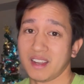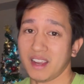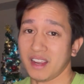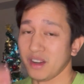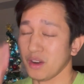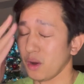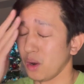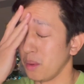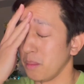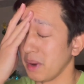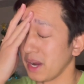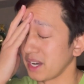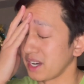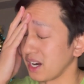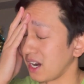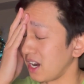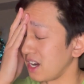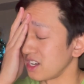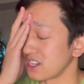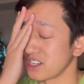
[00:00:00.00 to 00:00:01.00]
And oh my
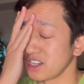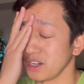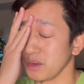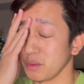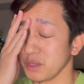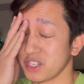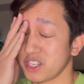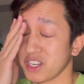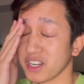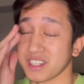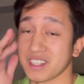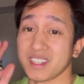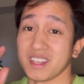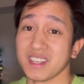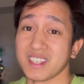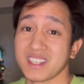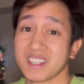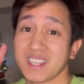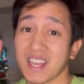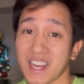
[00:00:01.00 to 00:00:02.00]
gosh, it was just the
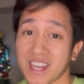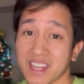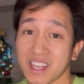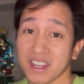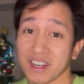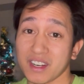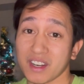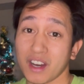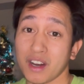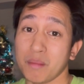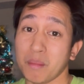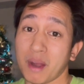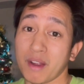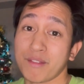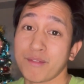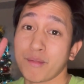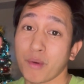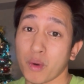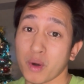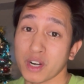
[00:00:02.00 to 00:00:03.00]
second of my
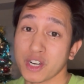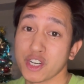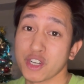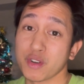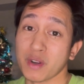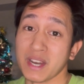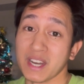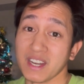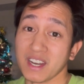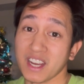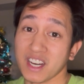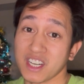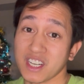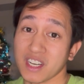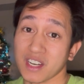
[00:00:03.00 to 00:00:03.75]
4 straight night